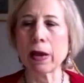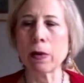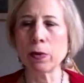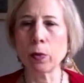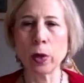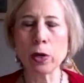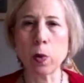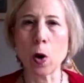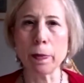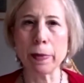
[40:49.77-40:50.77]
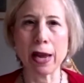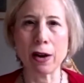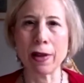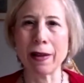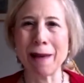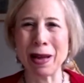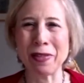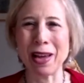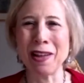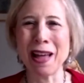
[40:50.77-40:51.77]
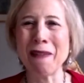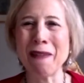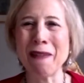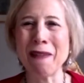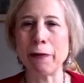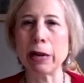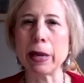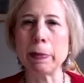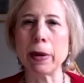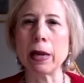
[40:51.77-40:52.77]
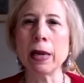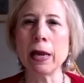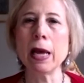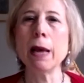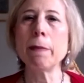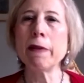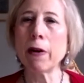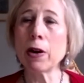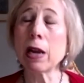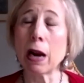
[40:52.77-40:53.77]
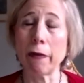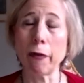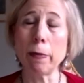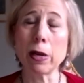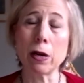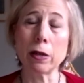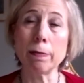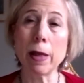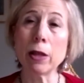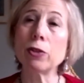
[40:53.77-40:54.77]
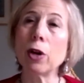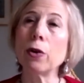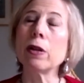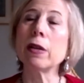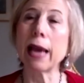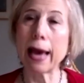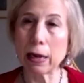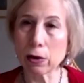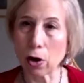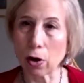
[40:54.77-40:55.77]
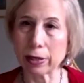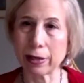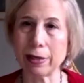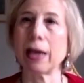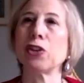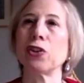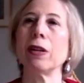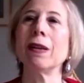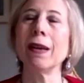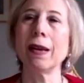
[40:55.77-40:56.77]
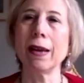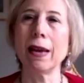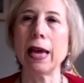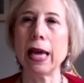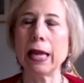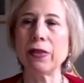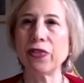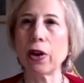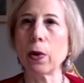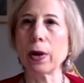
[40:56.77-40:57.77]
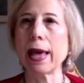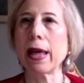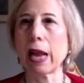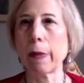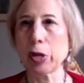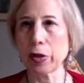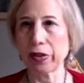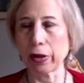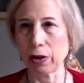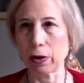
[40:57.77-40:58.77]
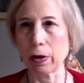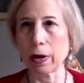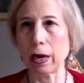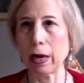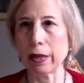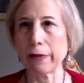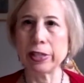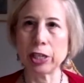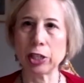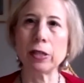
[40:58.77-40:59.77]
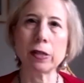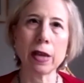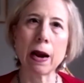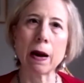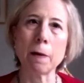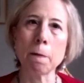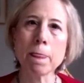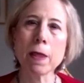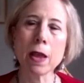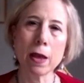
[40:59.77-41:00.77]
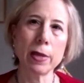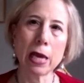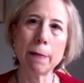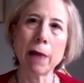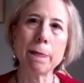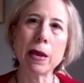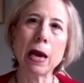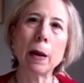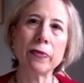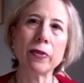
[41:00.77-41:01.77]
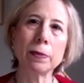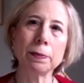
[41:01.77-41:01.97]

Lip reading: I wouldn't quote me. I don't have that in front of me, but be very careful because melatonin can cause sedation. And so again, I would do this under the physician's care, but that might be helpful.